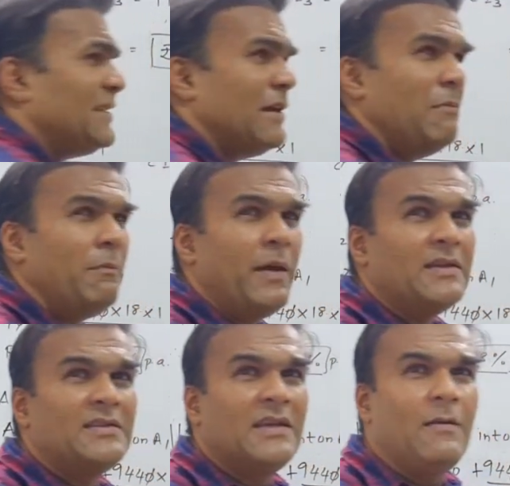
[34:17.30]
some
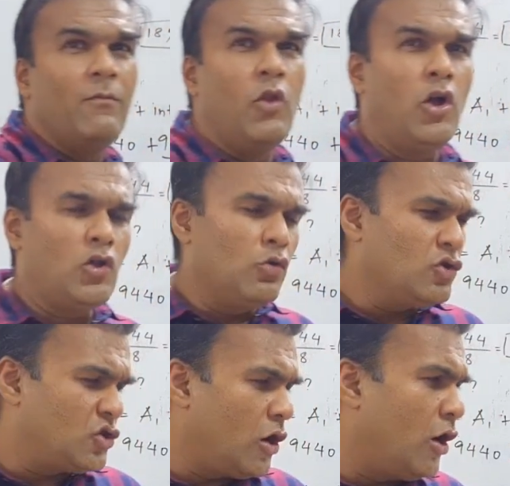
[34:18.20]
paise. Not too
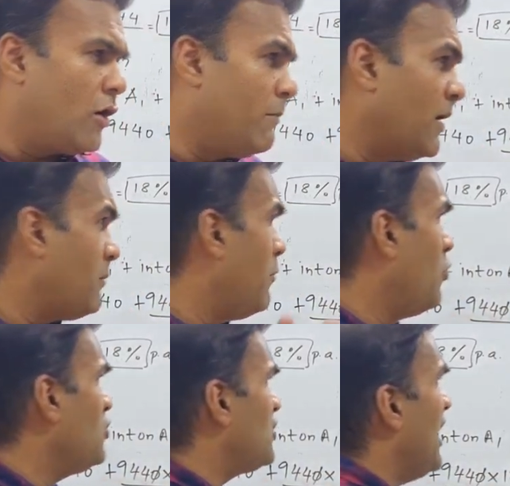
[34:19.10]
sure, but most